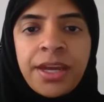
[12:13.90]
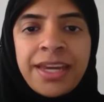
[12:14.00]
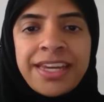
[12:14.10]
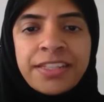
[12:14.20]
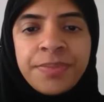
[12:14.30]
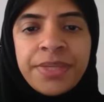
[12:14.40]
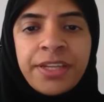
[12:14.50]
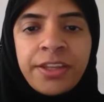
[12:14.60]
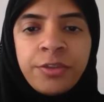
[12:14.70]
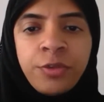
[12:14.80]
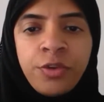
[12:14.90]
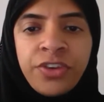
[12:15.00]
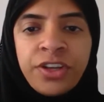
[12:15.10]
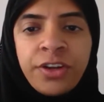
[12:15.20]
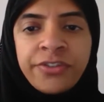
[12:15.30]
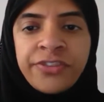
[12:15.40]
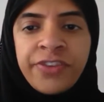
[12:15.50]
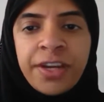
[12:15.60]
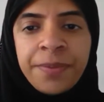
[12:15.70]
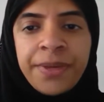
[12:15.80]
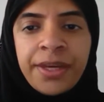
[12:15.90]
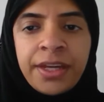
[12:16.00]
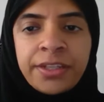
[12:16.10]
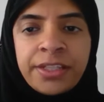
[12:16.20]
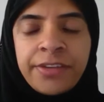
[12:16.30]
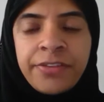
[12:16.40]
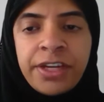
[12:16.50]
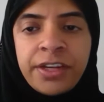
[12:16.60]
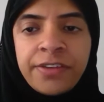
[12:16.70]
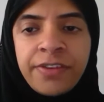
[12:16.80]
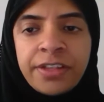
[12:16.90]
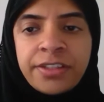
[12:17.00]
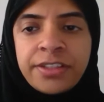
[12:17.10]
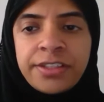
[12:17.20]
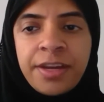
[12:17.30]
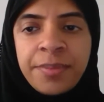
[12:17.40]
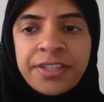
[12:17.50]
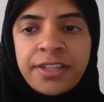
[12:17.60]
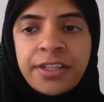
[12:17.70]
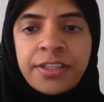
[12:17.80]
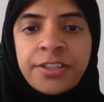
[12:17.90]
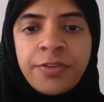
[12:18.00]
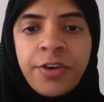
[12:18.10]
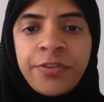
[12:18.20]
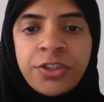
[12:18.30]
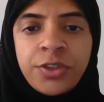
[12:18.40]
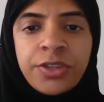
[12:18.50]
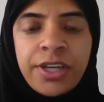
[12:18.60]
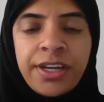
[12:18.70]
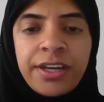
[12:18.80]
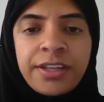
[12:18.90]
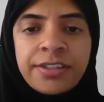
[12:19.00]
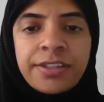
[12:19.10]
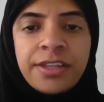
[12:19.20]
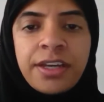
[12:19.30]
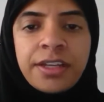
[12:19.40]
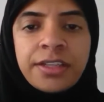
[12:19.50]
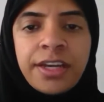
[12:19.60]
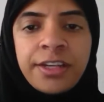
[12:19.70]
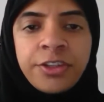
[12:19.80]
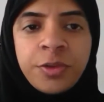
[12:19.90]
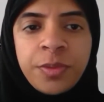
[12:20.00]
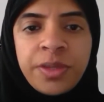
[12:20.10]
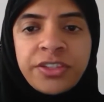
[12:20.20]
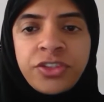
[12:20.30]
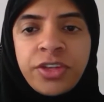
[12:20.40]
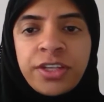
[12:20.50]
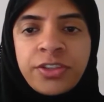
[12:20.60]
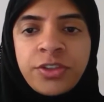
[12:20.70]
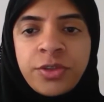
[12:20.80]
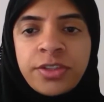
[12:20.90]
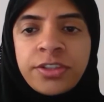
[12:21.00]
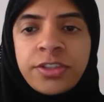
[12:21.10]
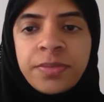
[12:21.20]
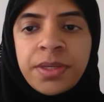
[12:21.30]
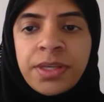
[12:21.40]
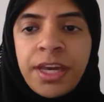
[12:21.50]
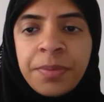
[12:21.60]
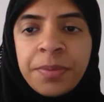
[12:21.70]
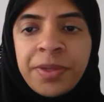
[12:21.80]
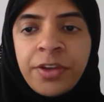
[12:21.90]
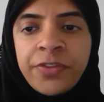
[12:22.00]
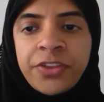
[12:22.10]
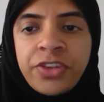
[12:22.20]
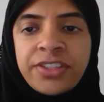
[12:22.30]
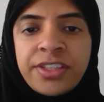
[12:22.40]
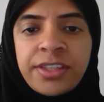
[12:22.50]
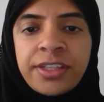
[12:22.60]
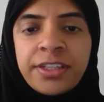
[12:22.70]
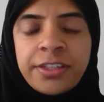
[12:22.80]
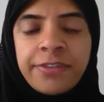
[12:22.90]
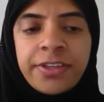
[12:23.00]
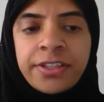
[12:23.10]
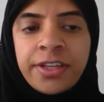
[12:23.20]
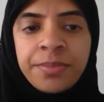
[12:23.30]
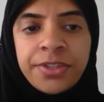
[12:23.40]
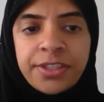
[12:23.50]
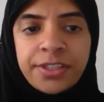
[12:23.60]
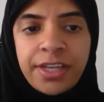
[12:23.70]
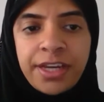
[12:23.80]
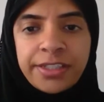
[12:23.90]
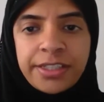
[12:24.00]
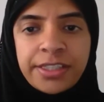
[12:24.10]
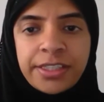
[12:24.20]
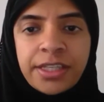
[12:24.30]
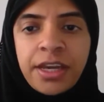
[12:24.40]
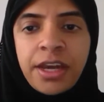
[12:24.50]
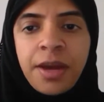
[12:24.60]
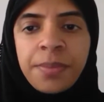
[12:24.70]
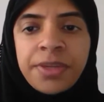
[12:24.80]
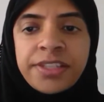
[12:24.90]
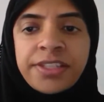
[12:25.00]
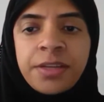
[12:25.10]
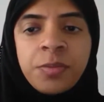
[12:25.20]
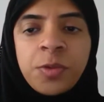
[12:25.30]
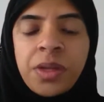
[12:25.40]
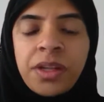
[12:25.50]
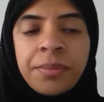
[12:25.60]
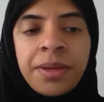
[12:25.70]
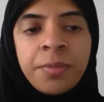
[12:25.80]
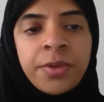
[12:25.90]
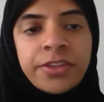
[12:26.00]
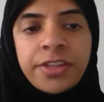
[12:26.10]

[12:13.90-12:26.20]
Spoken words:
He has been at the forefront of developing and delivering advanced Islamic studies for over two decades, tailored towards training students to be capable of addressing the needs of contemporary societies. Please can we welcome him with the